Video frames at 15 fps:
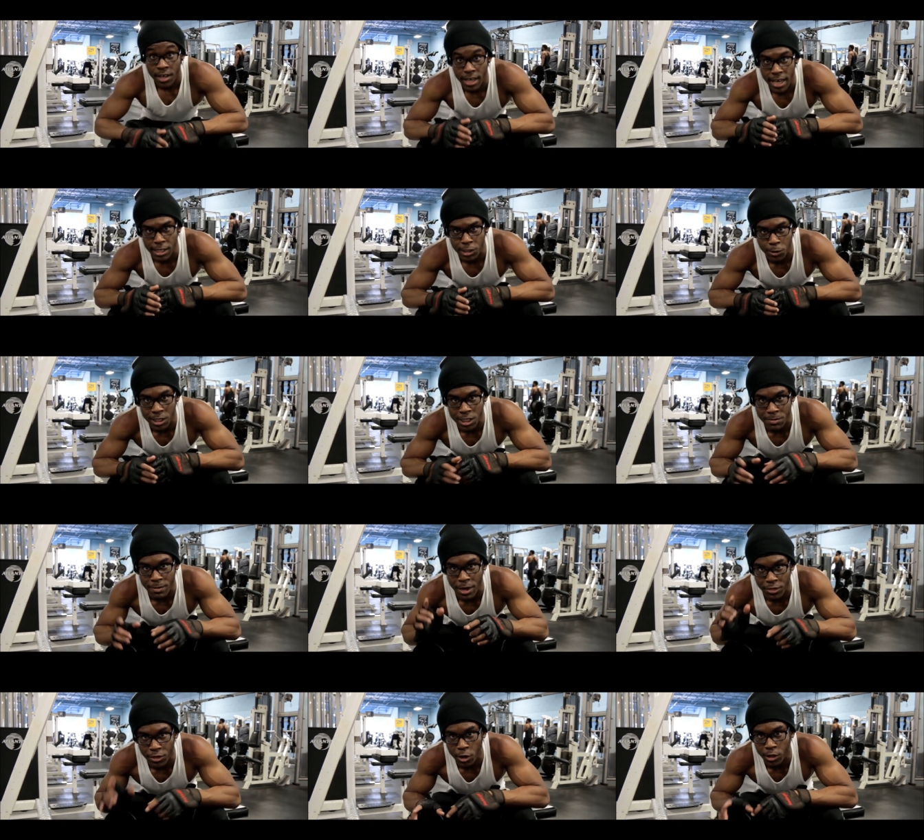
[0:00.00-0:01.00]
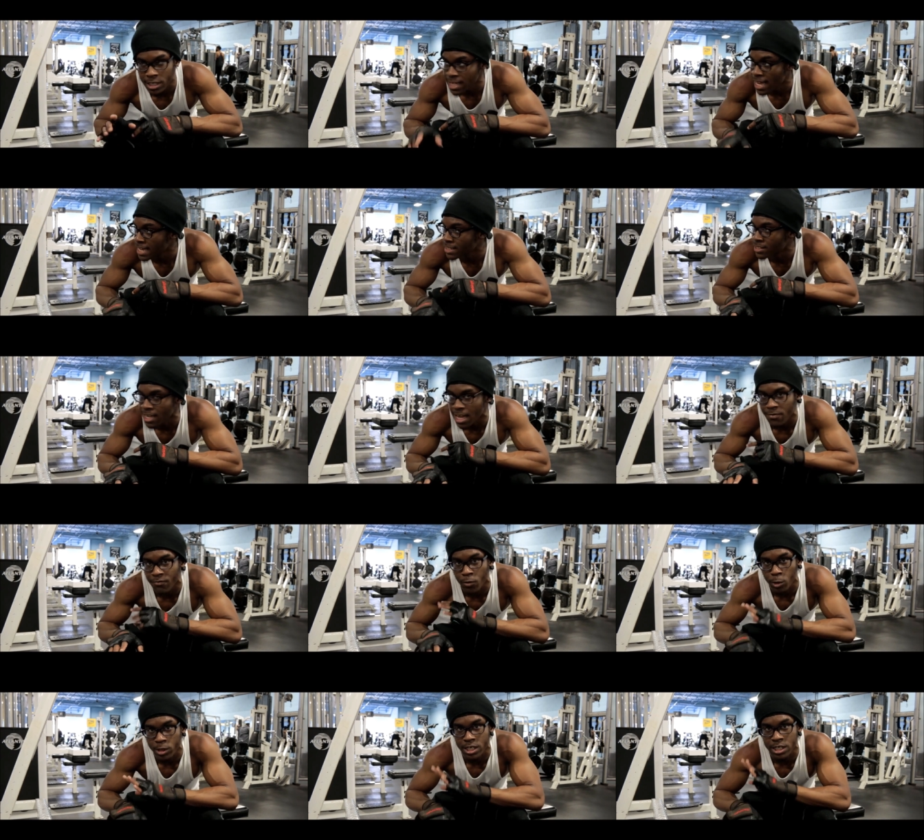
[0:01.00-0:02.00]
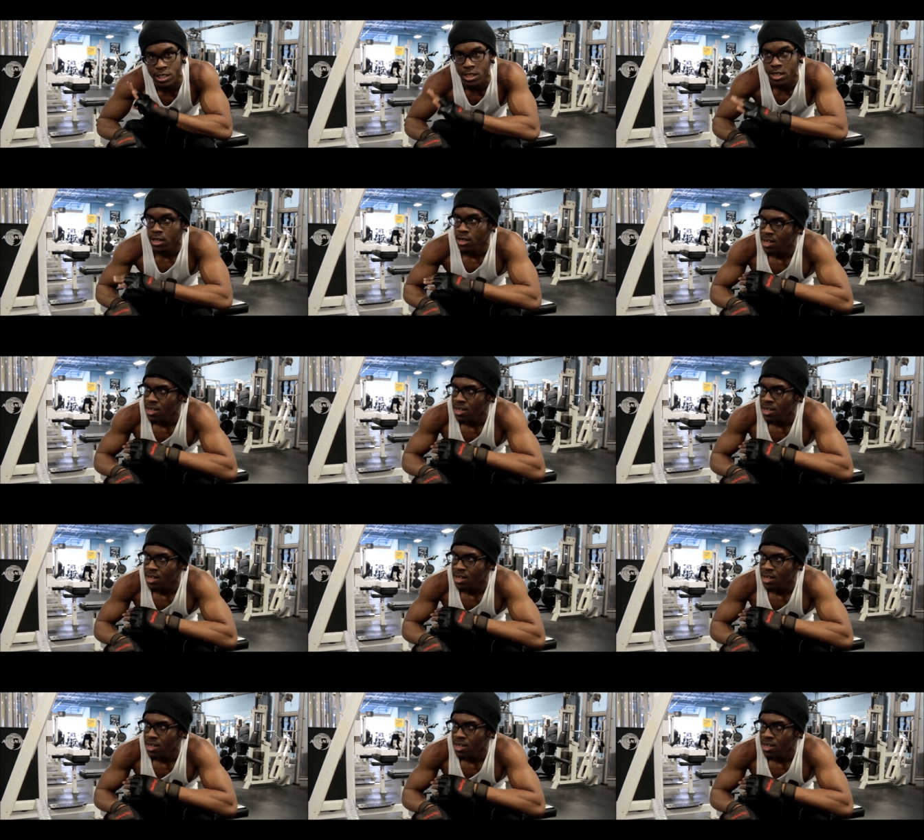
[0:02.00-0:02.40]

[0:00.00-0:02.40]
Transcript: Okay, so this is my third and last set for these.